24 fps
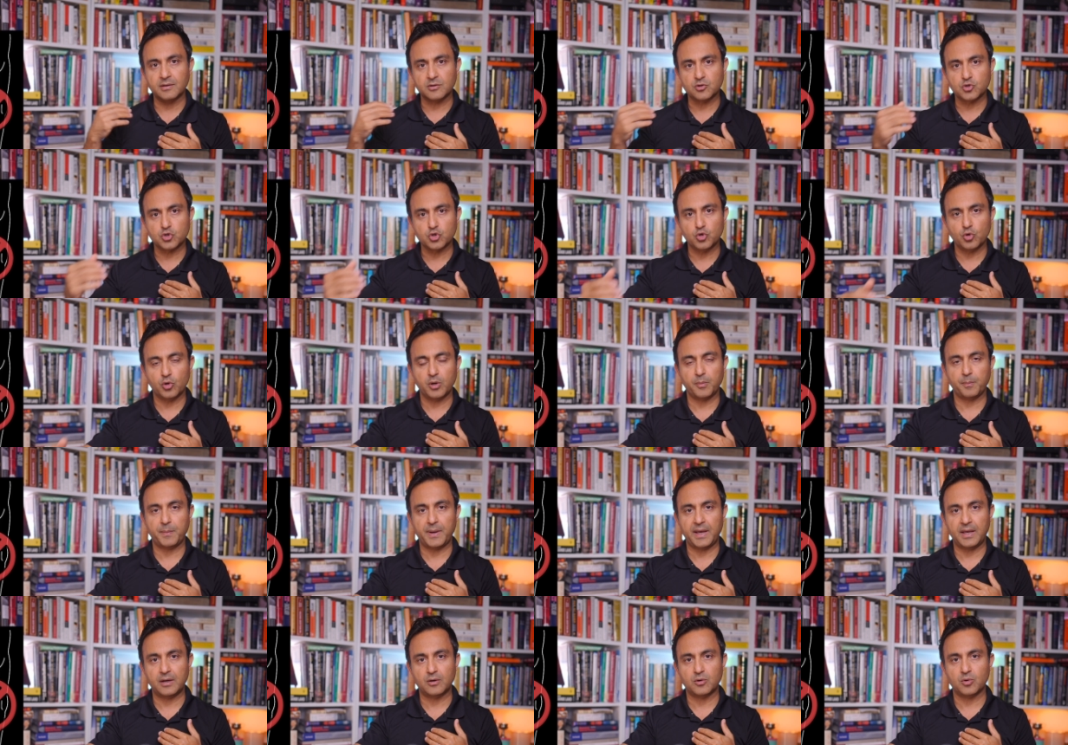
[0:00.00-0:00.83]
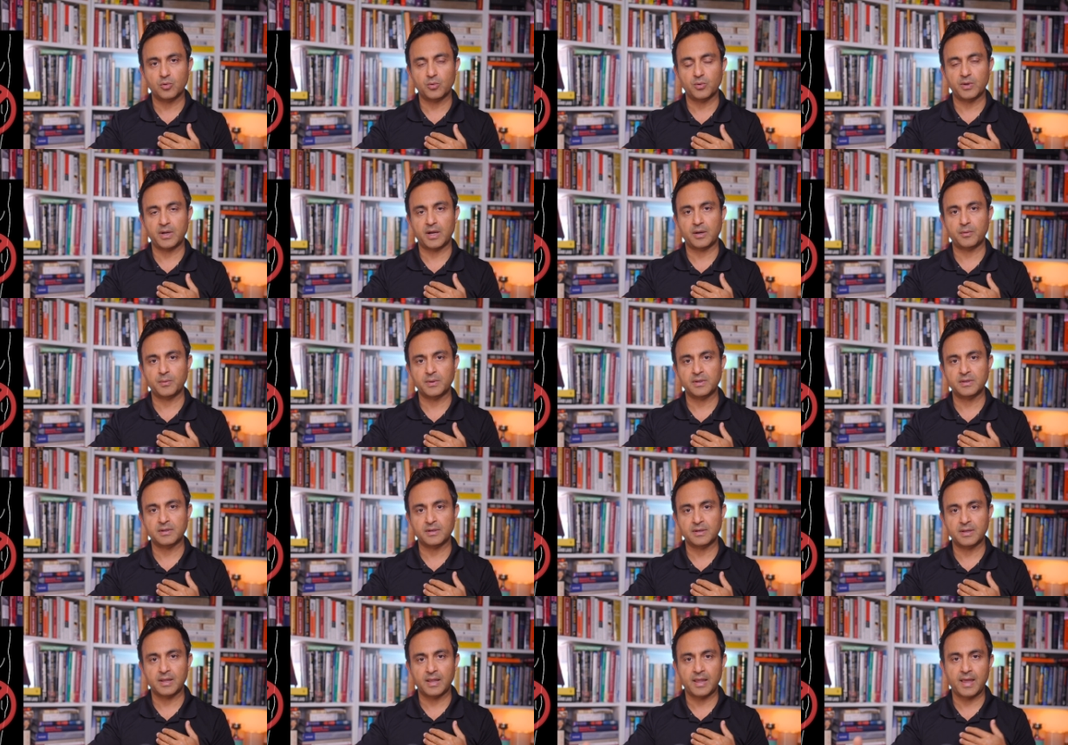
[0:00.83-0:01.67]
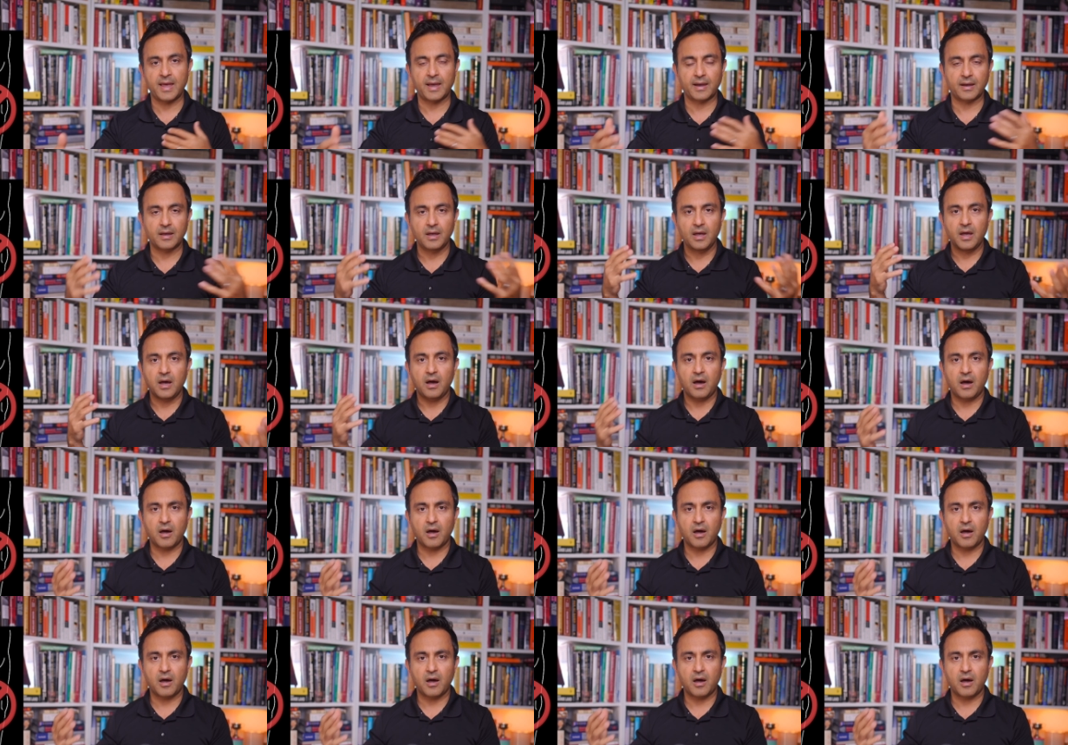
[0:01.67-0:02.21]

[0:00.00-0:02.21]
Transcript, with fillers: and shooting pain going down into the leg,